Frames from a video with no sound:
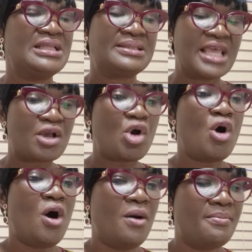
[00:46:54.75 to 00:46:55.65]
They
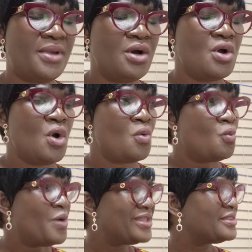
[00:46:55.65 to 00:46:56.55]
come
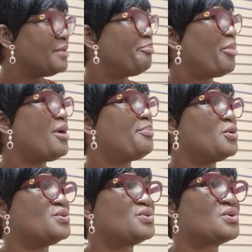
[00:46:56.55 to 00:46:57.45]
with a
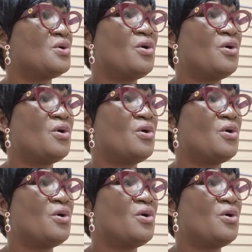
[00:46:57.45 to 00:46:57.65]
purpose